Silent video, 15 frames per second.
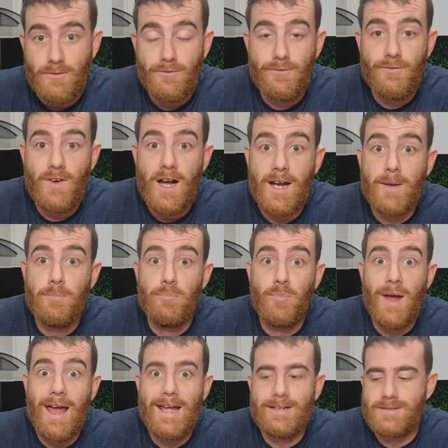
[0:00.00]
fucking
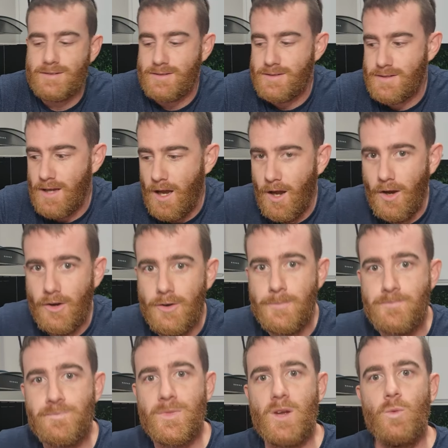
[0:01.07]
baked. So,
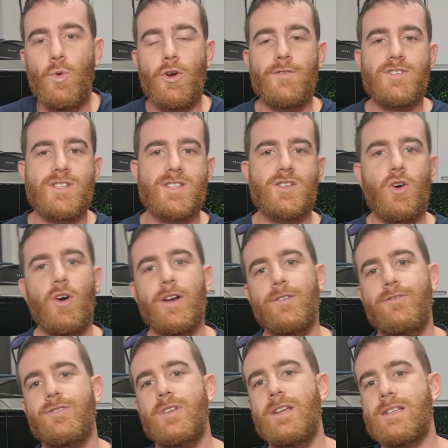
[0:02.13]
what I've decided
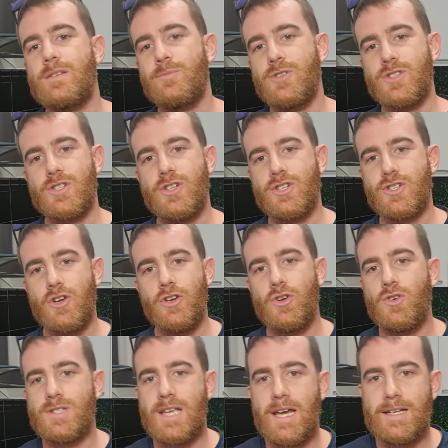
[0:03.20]
is I'm just going to show you
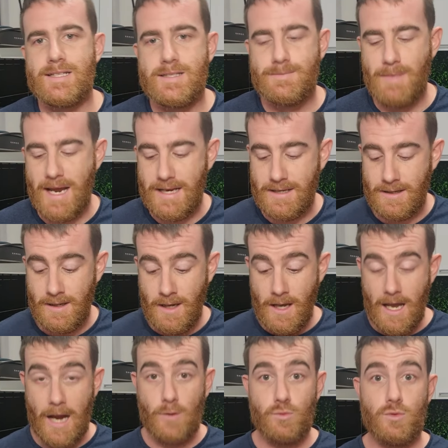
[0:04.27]
guys how to make
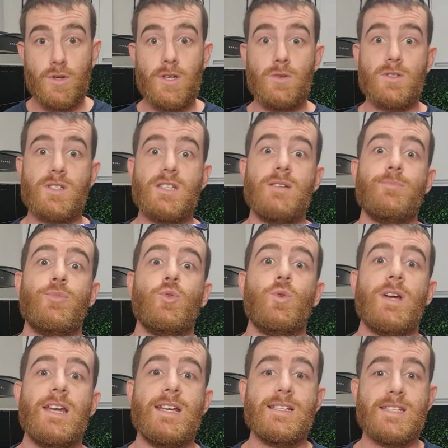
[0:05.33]
a real simple,
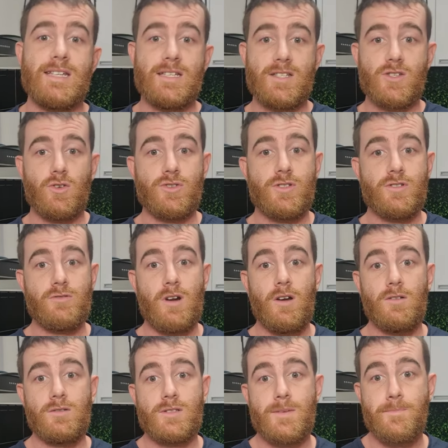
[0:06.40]
easy sausage
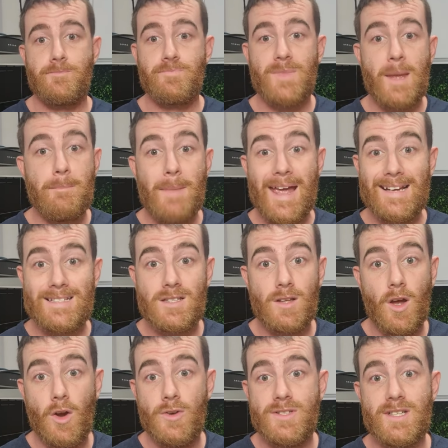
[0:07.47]
rolls. It makes
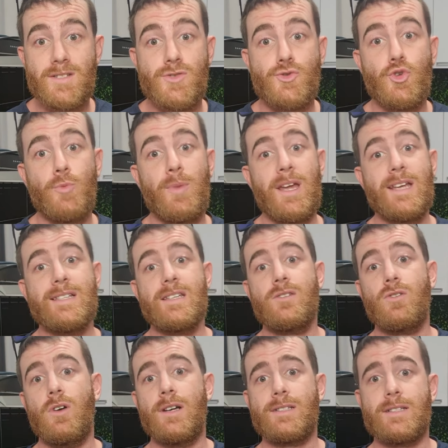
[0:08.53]
loads, it's super easy
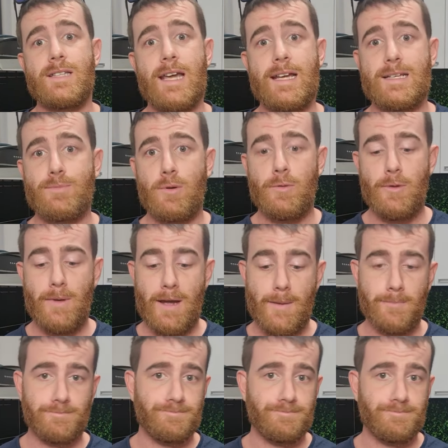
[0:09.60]
guys. It takes probably about